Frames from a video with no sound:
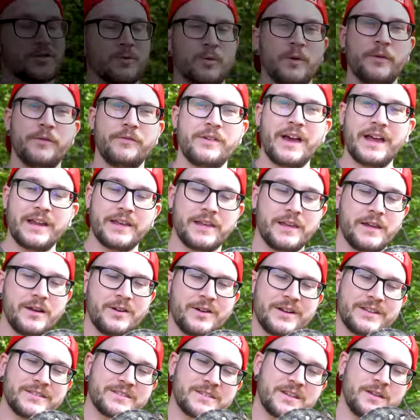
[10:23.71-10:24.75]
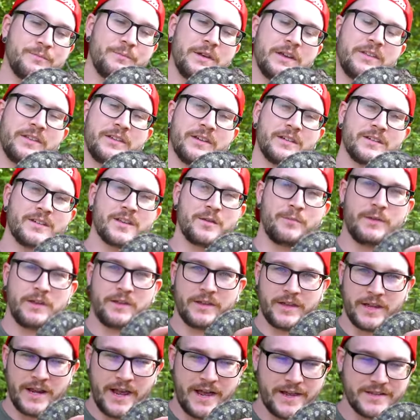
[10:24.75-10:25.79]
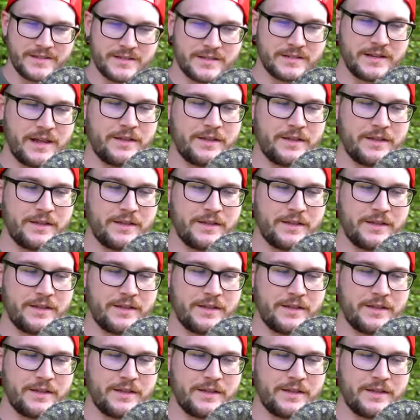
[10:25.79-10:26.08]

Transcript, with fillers: So what we've got here is chameleon, chameleon-esque.